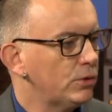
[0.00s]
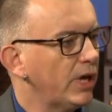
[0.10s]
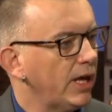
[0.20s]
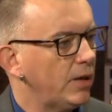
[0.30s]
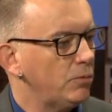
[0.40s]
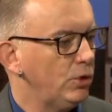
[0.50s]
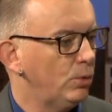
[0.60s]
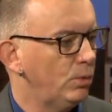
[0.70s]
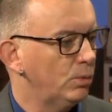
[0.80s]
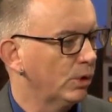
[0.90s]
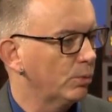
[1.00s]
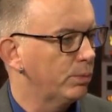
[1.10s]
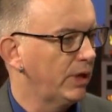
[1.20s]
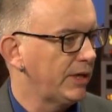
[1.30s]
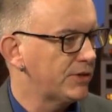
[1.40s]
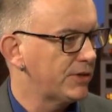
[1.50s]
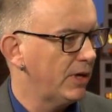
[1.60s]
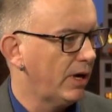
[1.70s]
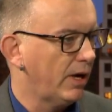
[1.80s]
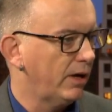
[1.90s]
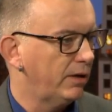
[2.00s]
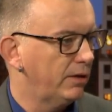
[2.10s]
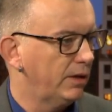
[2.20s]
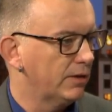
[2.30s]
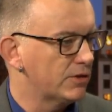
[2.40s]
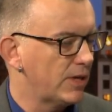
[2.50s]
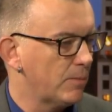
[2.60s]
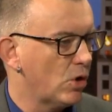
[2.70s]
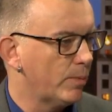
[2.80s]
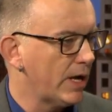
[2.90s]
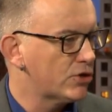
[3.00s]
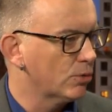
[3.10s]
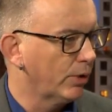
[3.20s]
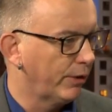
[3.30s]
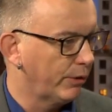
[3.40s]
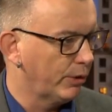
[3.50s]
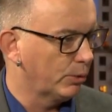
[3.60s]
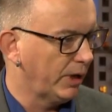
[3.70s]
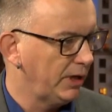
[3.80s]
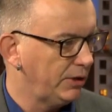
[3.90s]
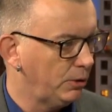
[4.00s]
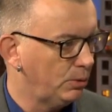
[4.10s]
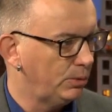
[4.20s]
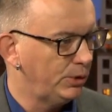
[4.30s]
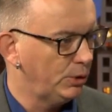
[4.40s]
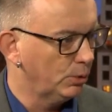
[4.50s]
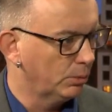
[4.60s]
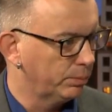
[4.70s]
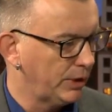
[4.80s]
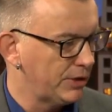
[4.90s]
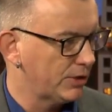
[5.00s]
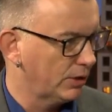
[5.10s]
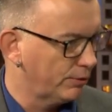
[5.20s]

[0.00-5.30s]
you came, you weren't placed uh, in the same home as your brother, though, right? You you were placed